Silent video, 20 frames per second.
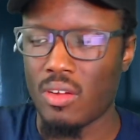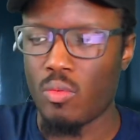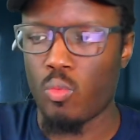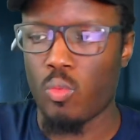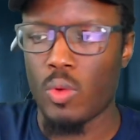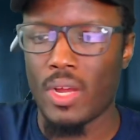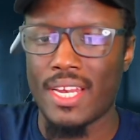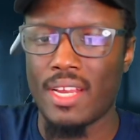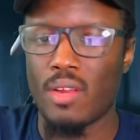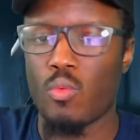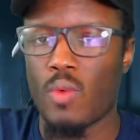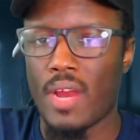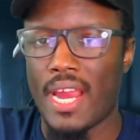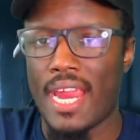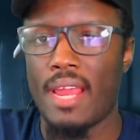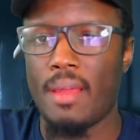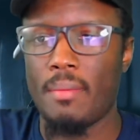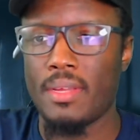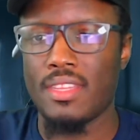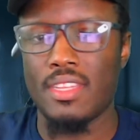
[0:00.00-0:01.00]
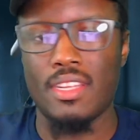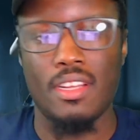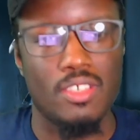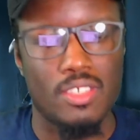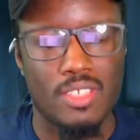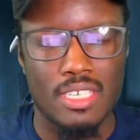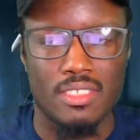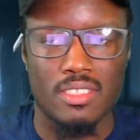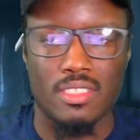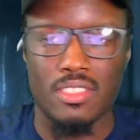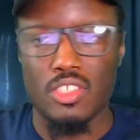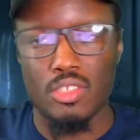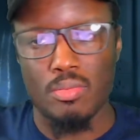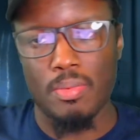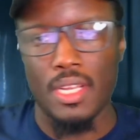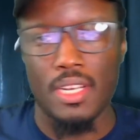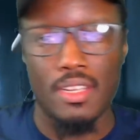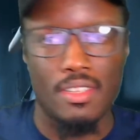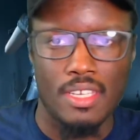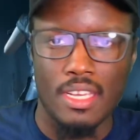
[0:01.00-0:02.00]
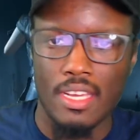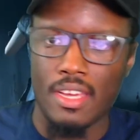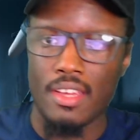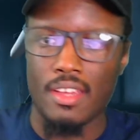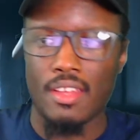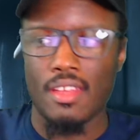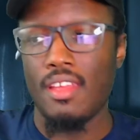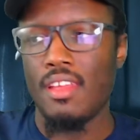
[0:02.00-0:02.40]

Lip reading: running ram, and then he also has the spin attack.